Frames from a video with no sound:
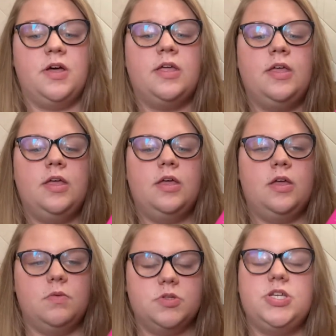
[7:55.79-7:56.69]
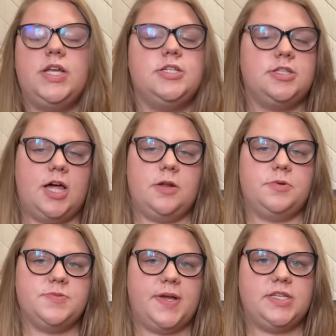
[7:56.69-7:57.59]
book will change a lot
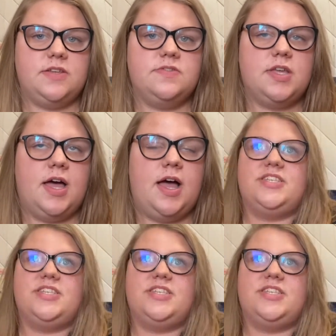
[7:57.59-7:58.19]
of perspectives.